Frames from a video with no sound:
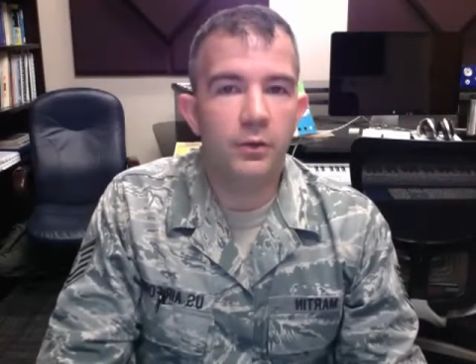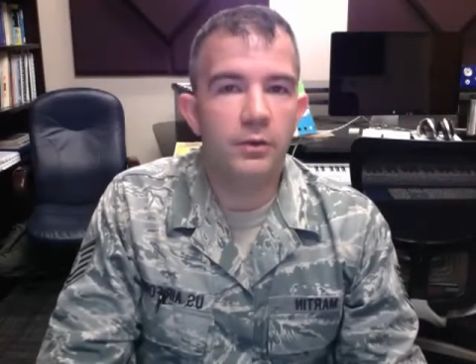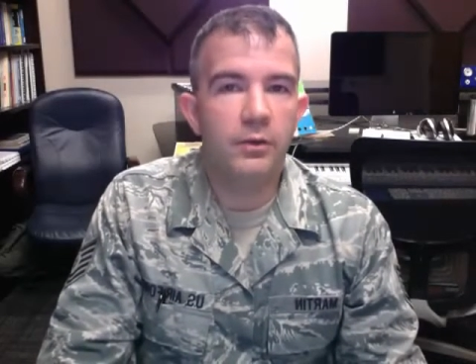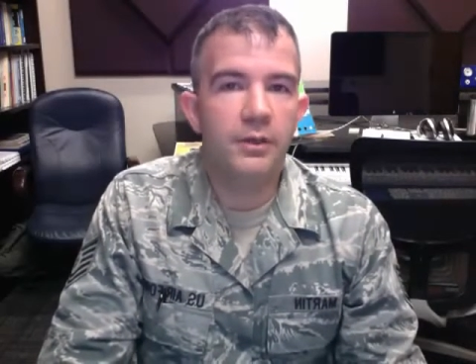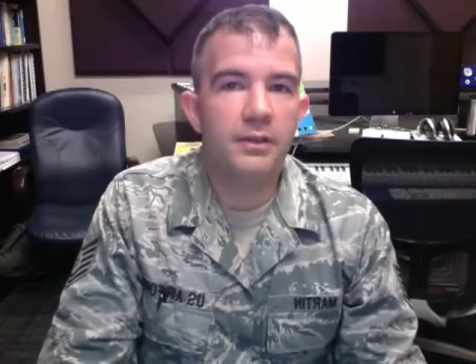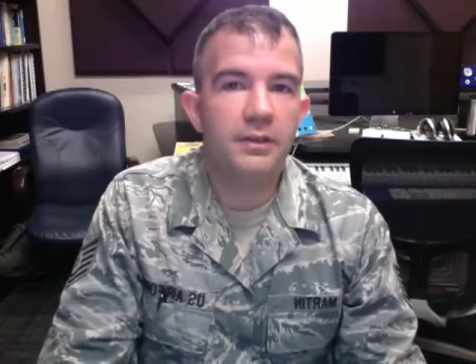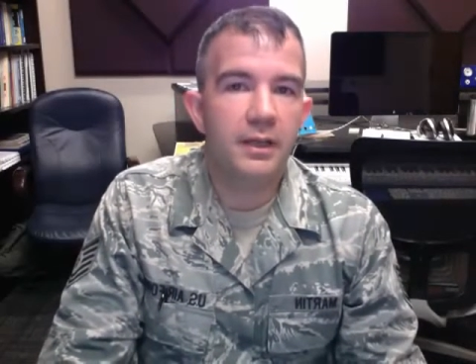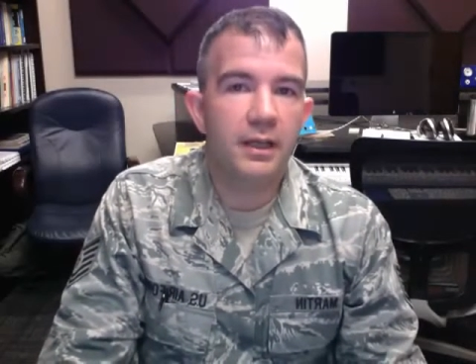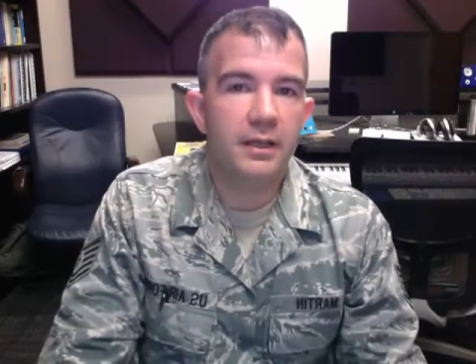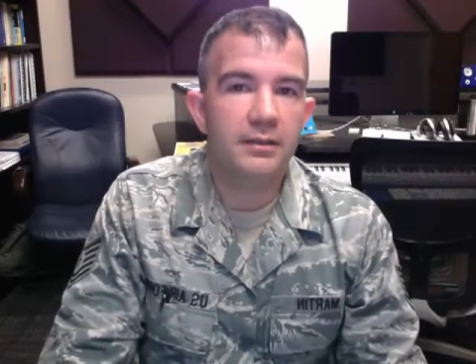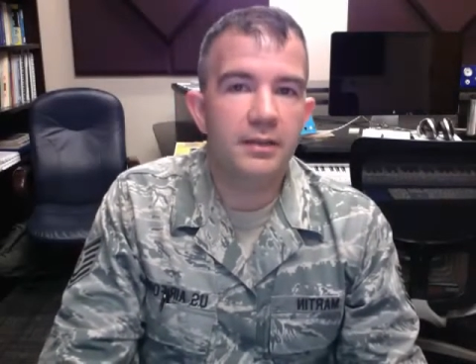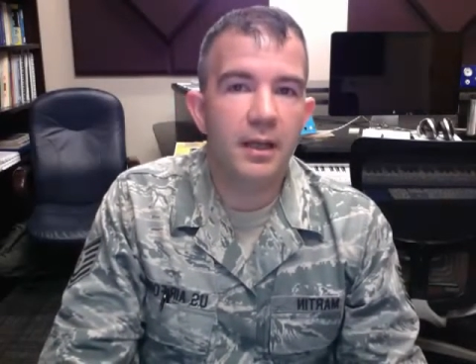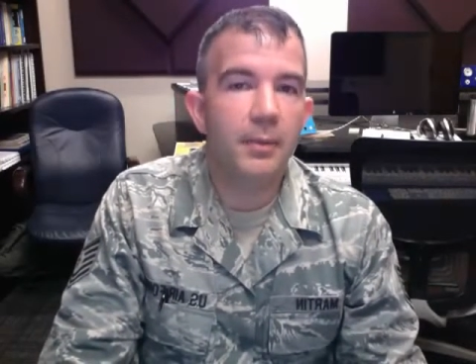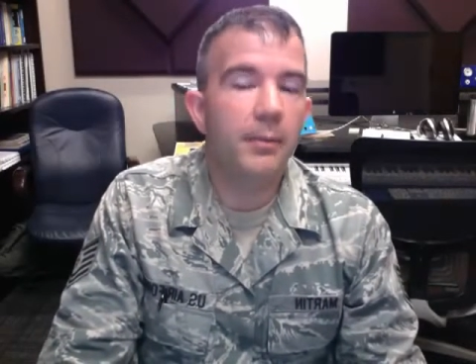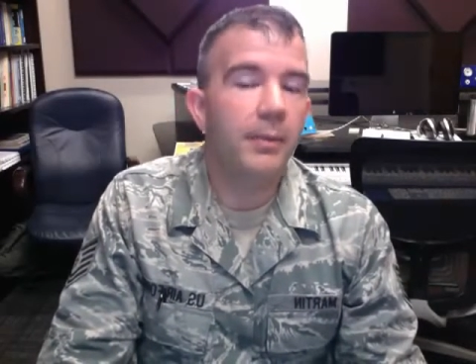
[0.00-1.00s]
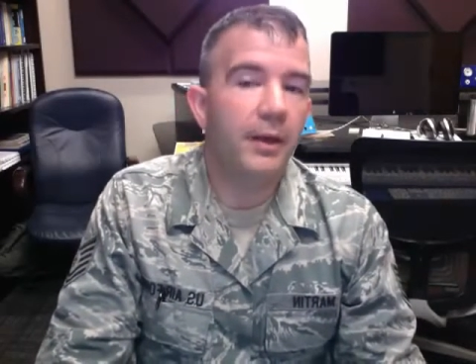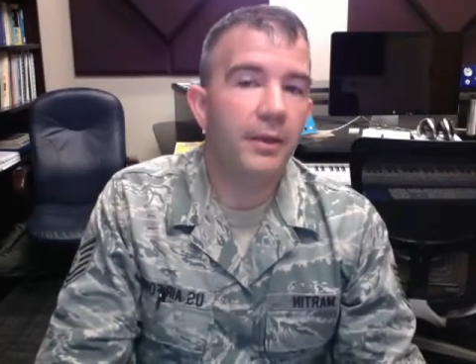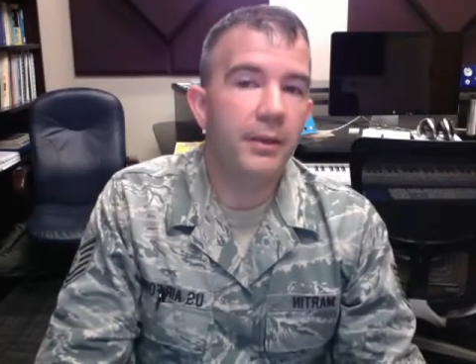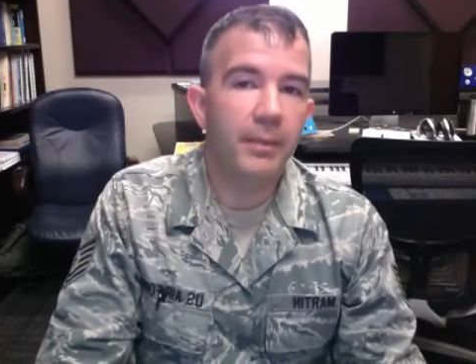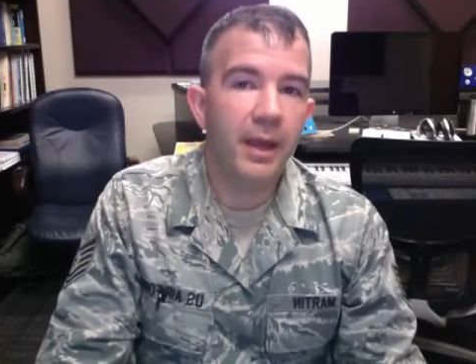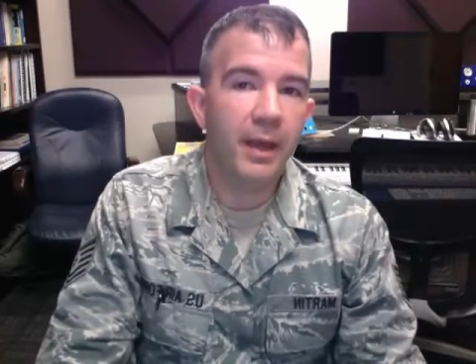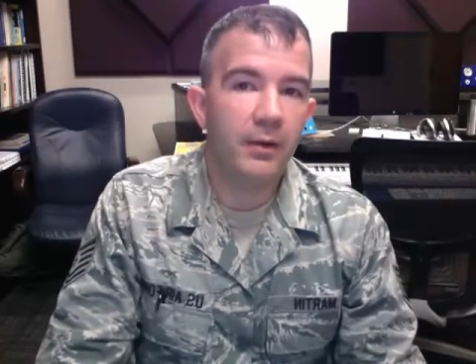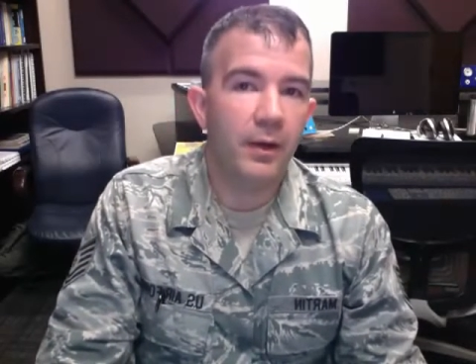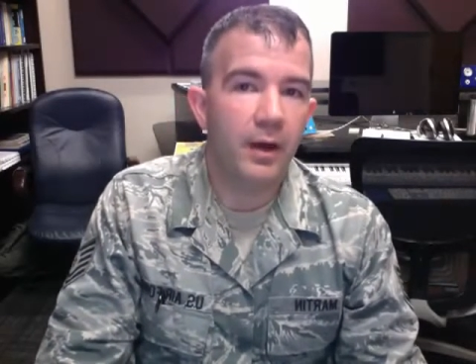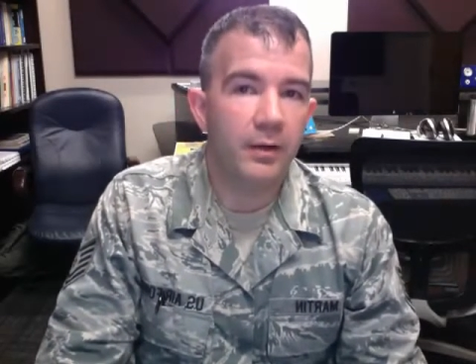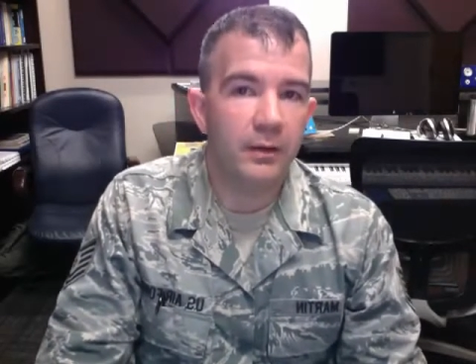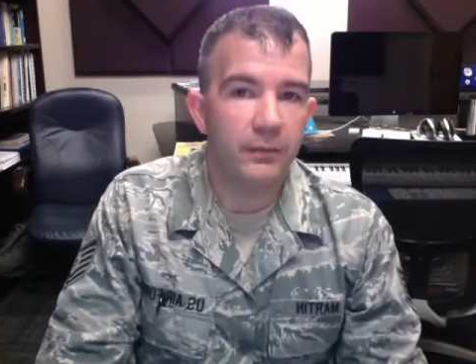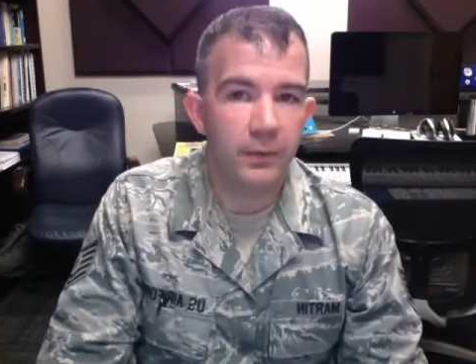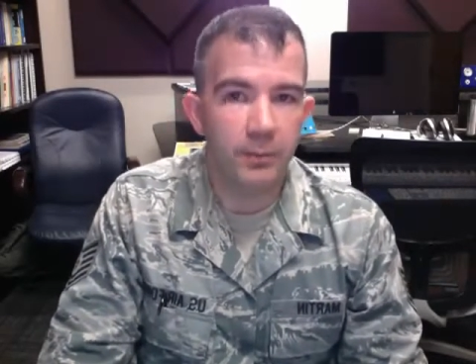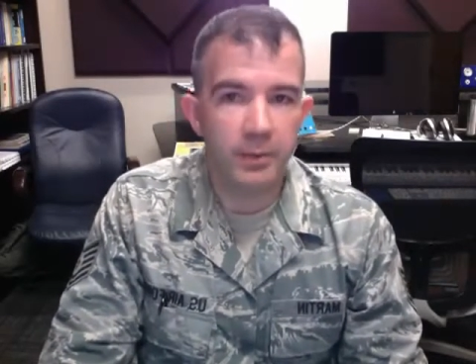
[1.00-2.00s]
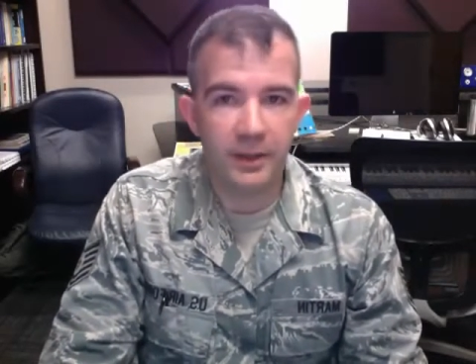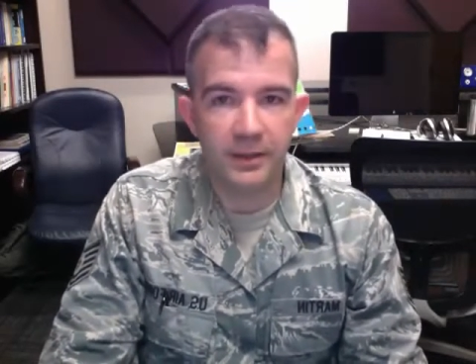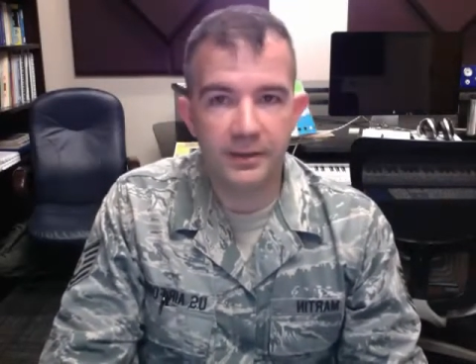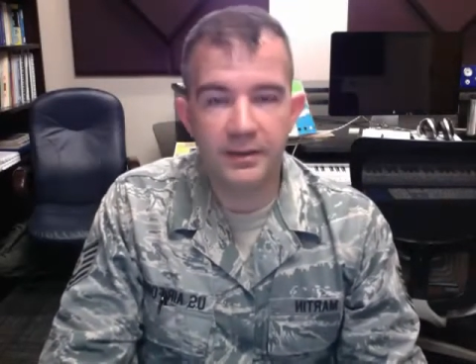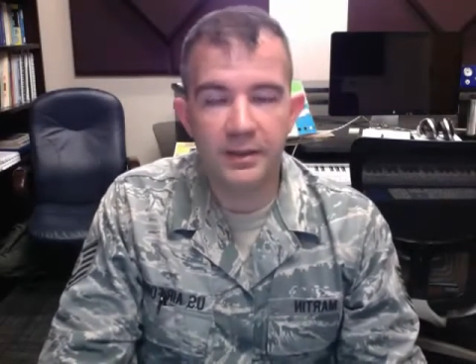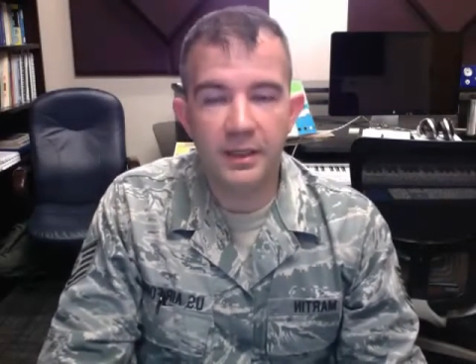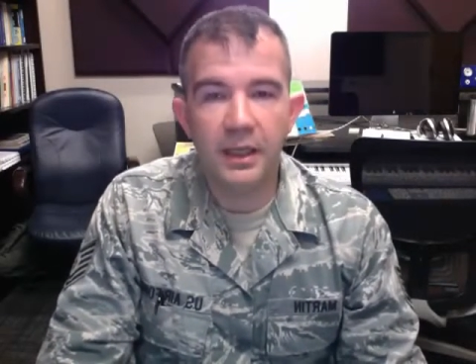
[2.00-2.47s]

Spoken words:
to discuss some about the background of the piece.